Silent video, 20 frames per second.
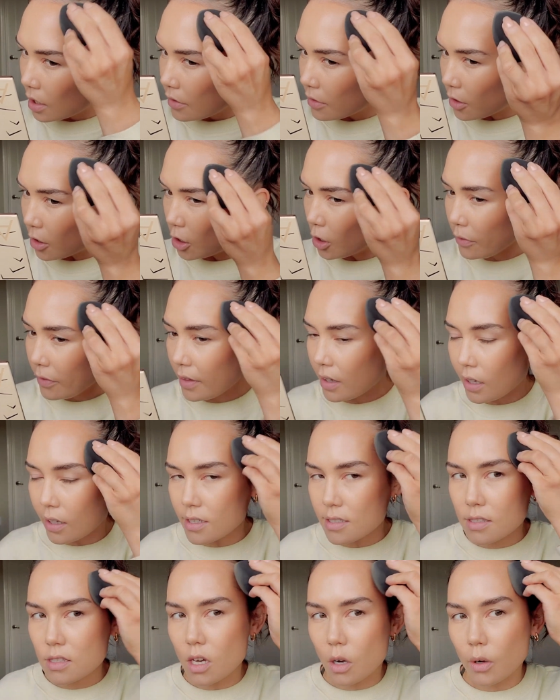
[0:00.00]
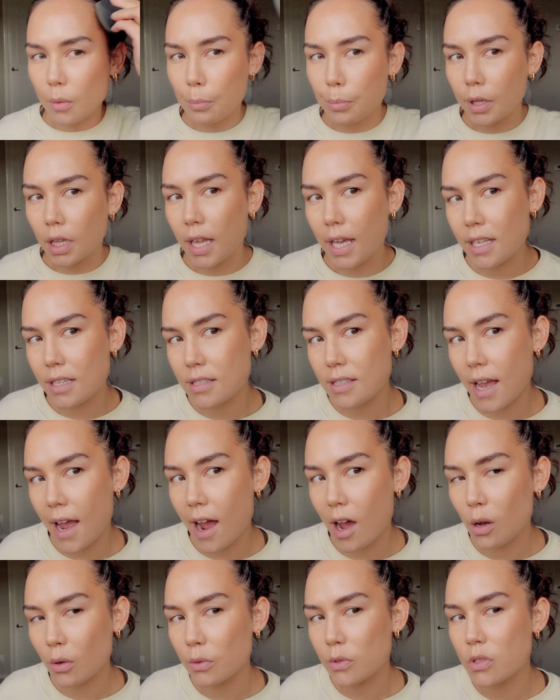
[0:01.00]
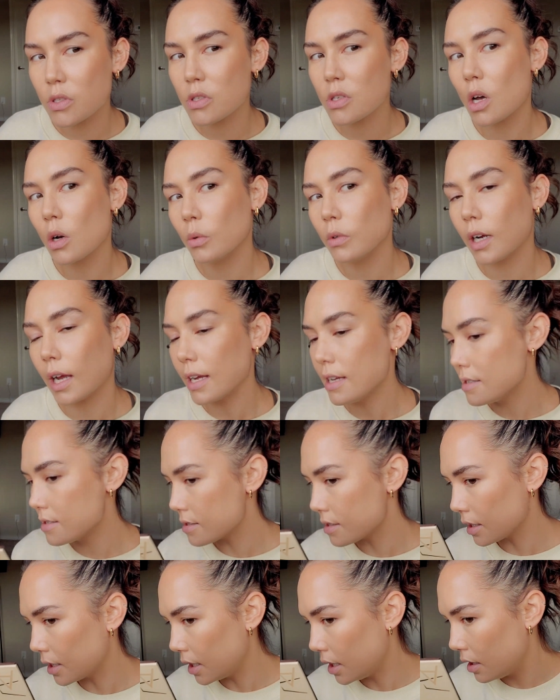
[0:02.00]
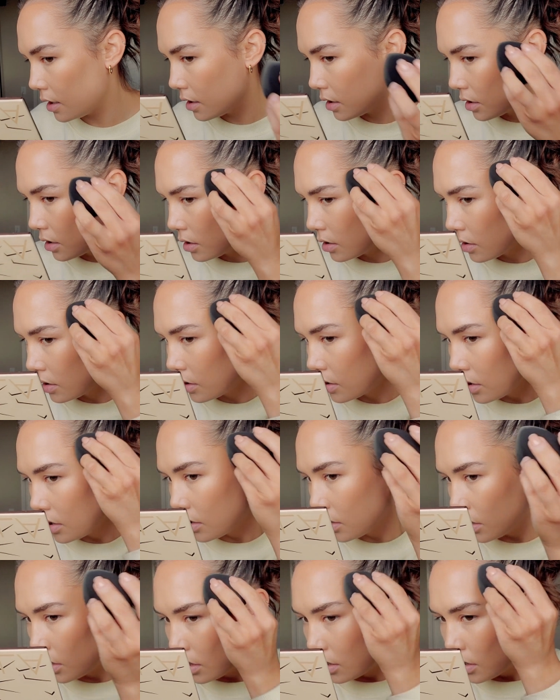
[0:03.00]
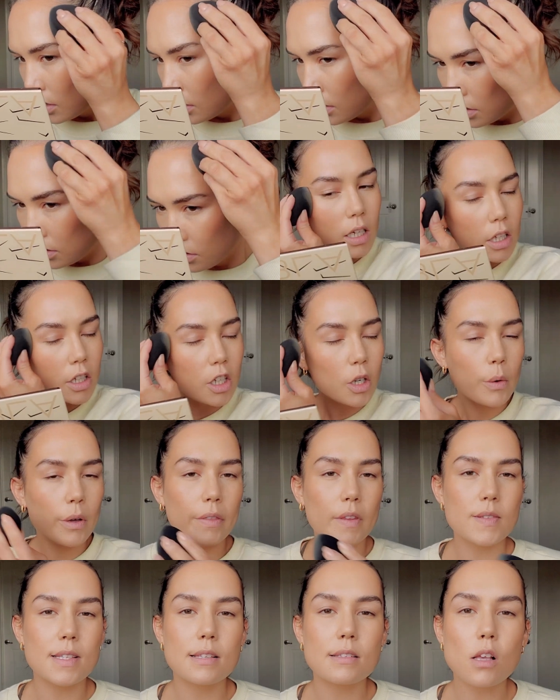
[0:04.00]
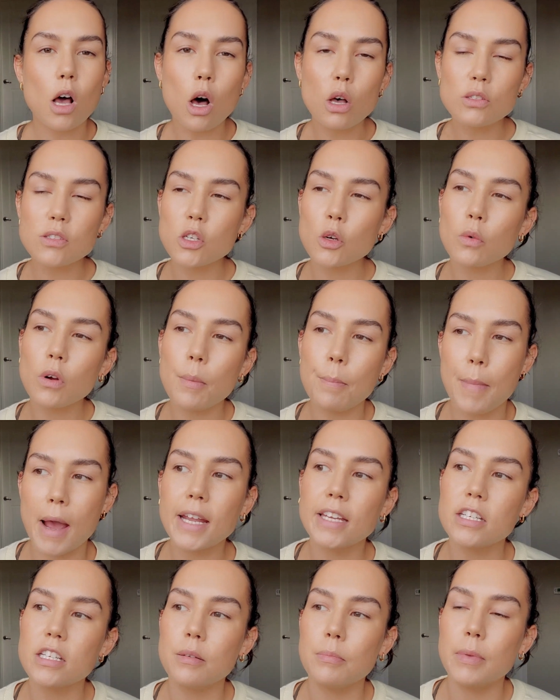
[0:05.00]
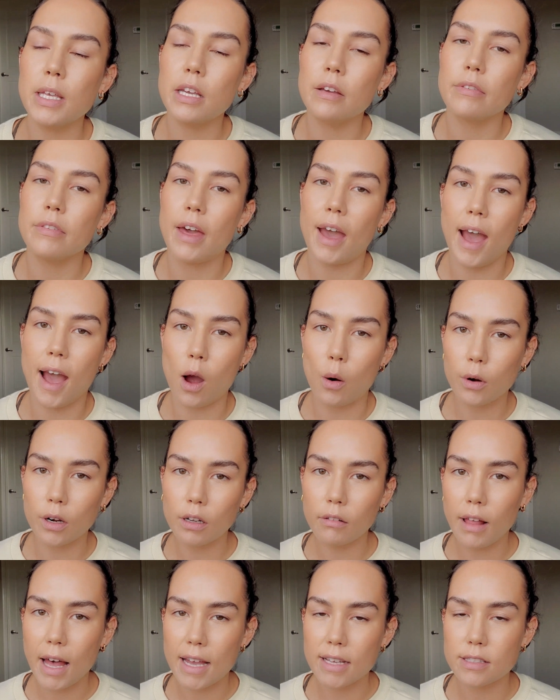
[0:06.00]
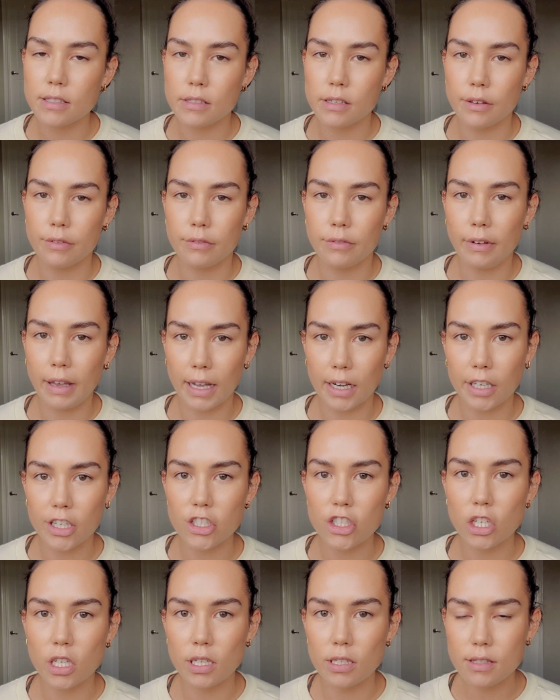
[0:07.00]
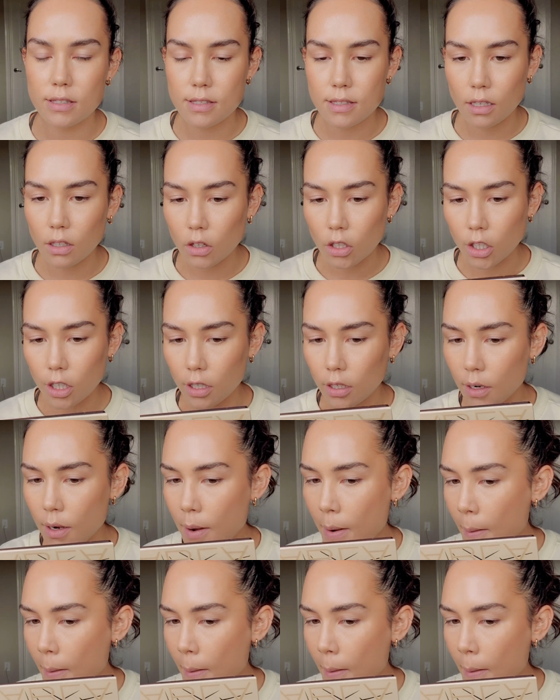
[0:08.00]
The good thing is though, it blends out so nicely. You know what, this is also reminding me of the Hourglass Vanish Concealer.